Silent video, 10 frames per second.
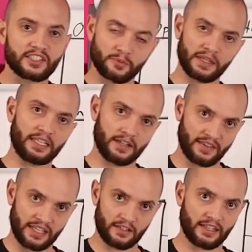speed
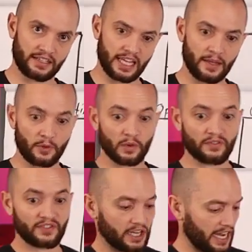of the internet game. You
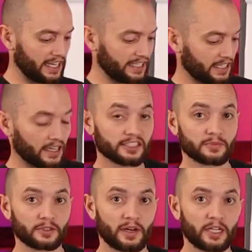want to figure out how to get
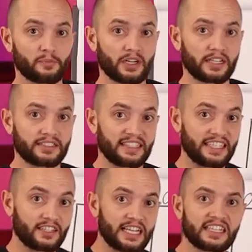customers to buy your products on
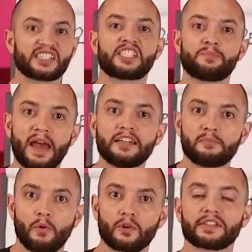the internet?
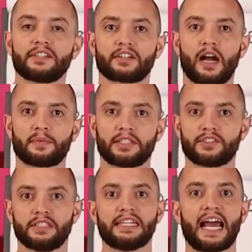Spend more than your
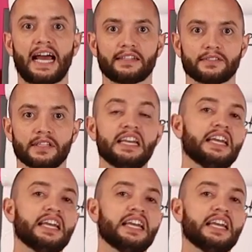competition in ads.